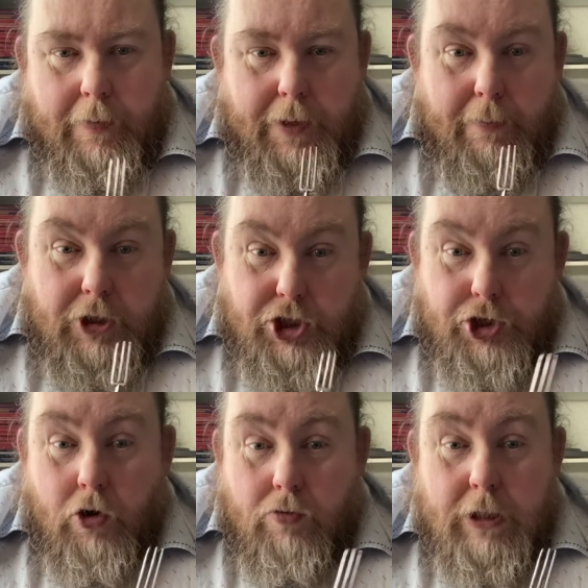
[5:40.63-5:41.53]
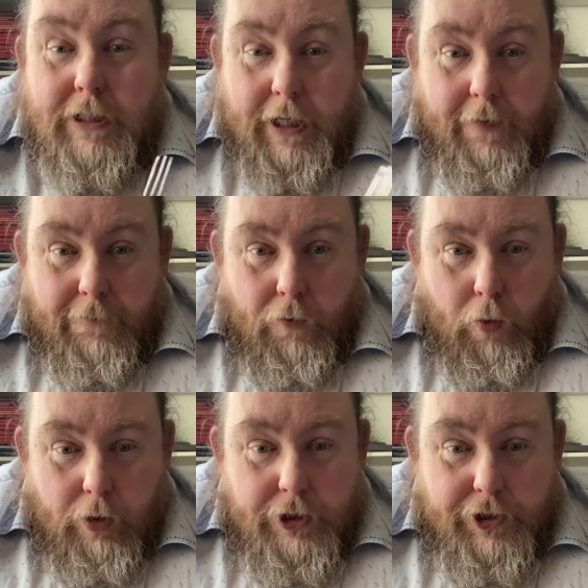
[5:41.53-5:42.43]
The majority of
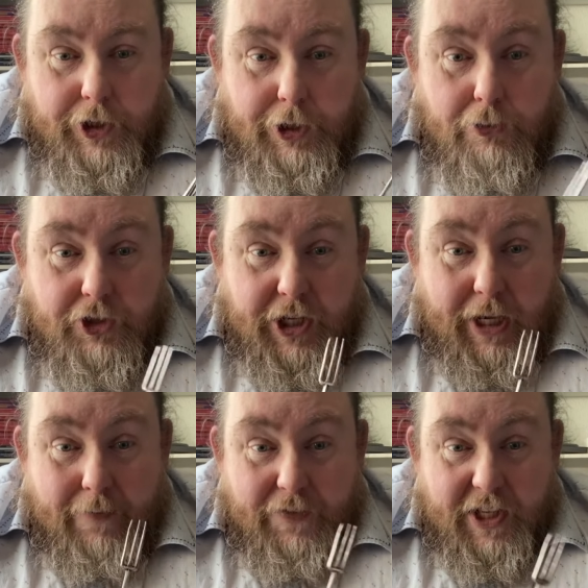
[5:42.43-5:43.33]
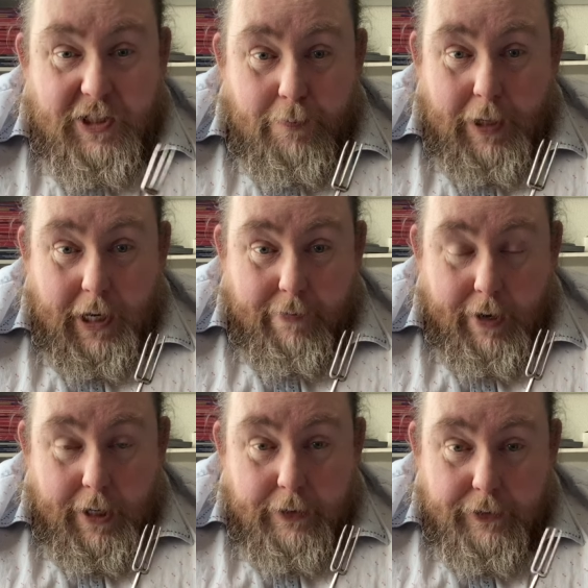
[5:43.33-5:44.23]
forks that you see of this
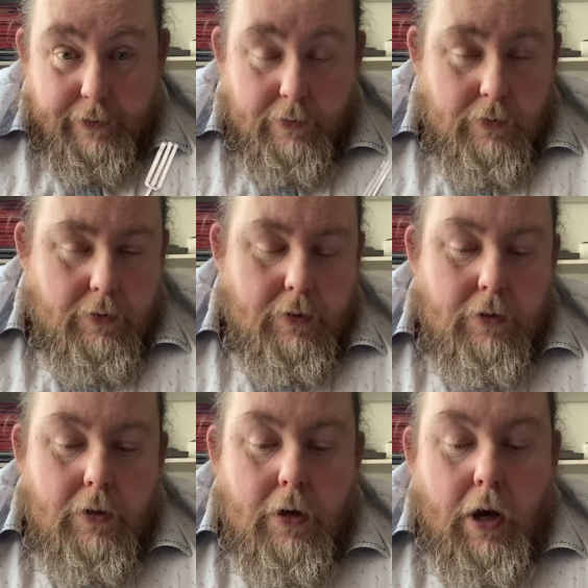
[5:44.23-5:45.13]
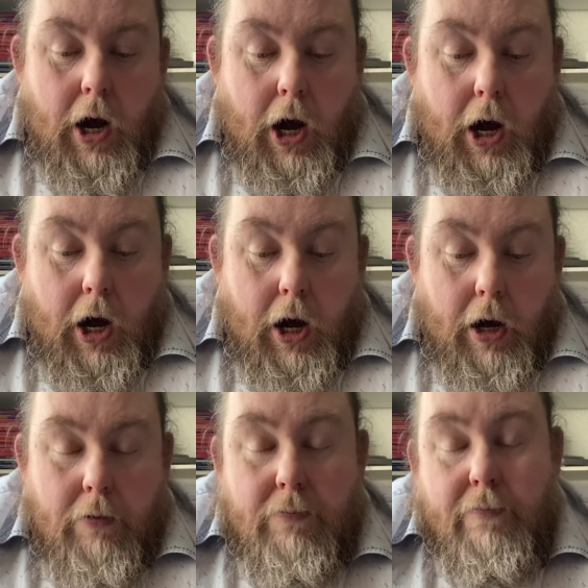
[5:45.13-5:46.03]
period
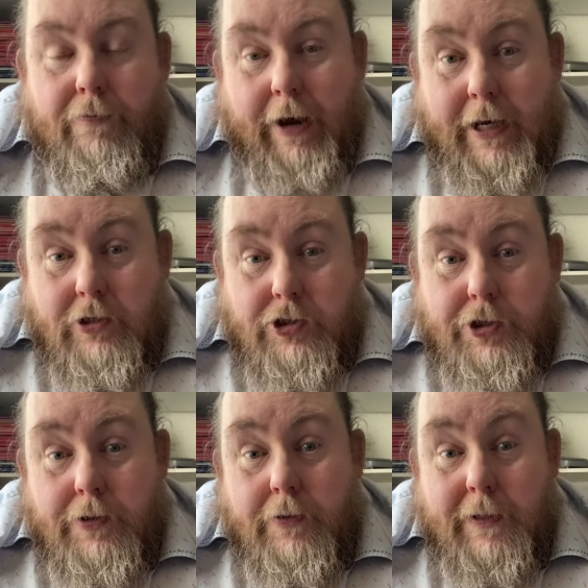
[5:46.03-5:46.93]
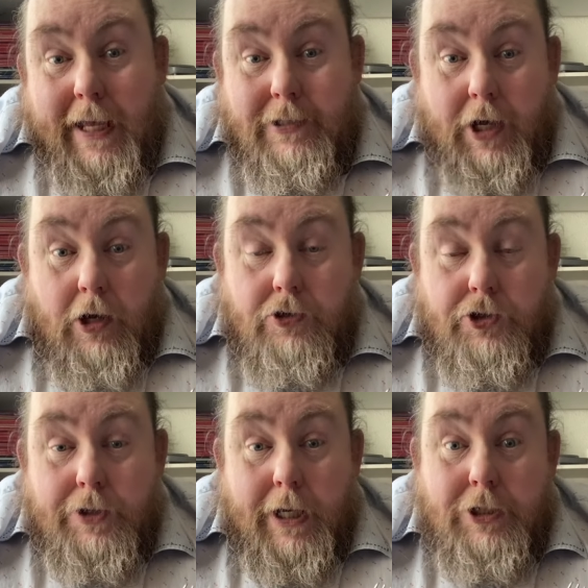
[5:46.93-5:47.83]
are French, they're
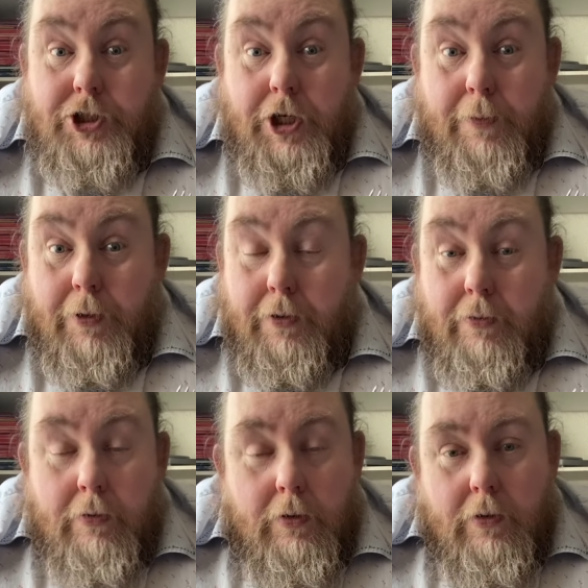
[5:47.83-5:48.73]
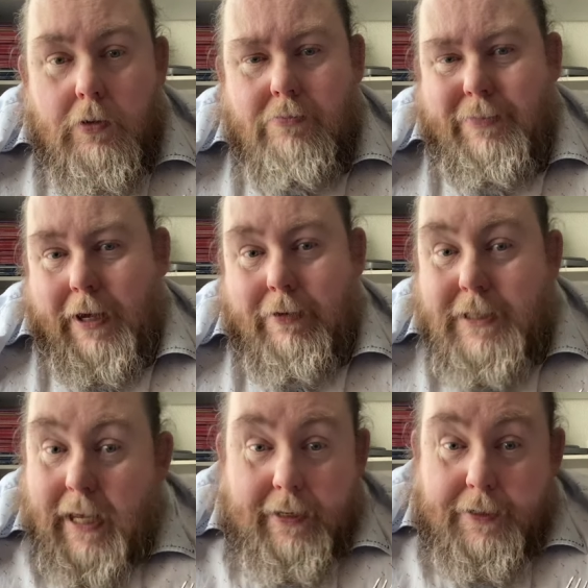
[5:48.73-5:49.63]
Dutch, they're German, they're
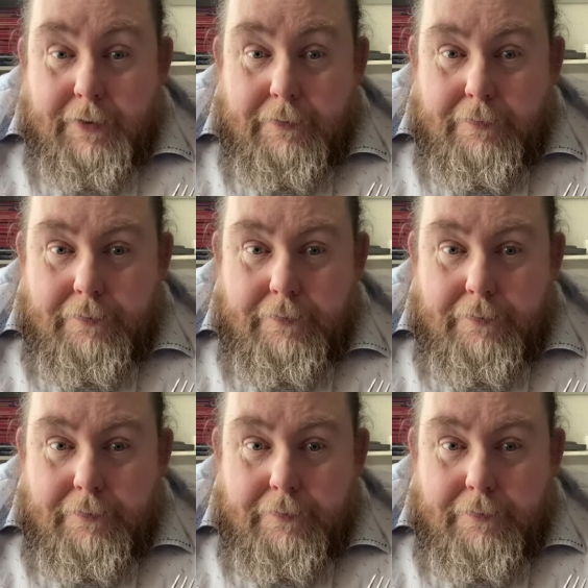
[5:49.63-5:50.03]
Italian.